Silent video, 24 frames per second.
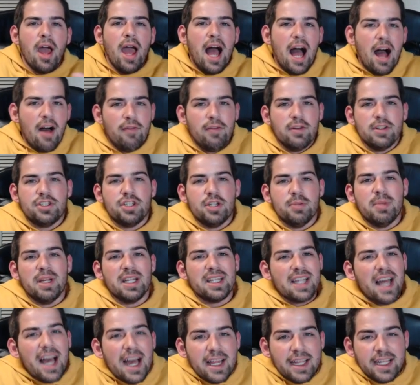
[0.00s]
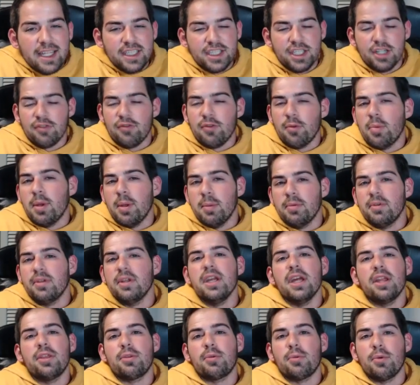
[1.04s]
Alpha should be a lot easier for people to
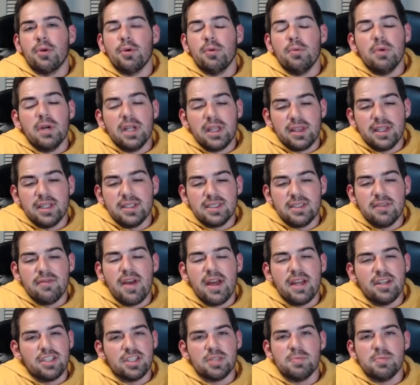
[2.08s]
get through with this event,